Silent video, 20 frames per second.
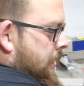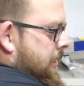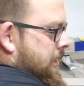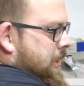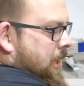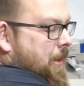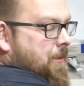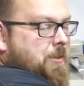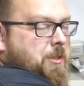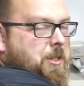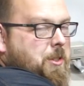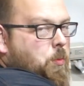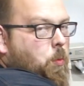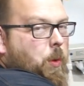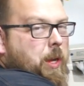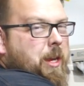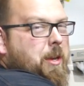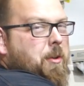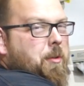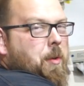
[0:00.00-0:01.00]
stuff's just
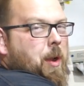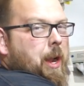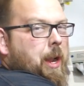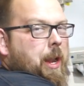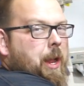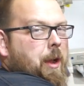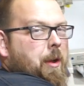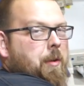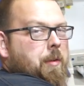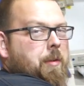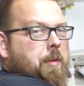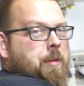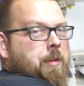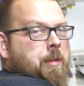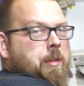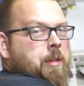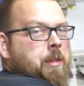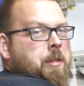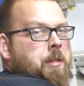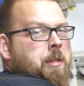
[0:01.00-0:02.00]
weird right now.
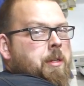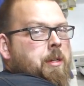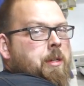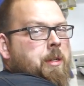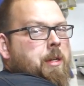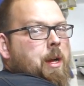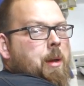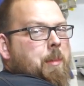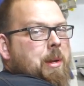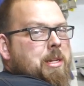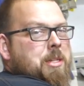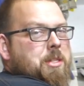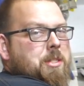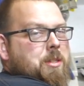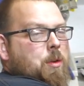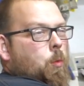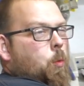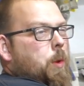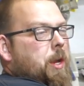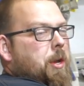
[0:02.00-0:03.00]
I mean, it's
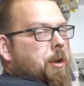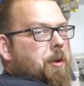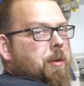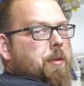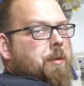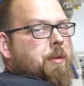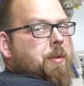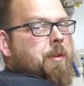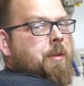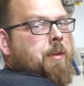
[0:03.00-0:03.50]
just a weird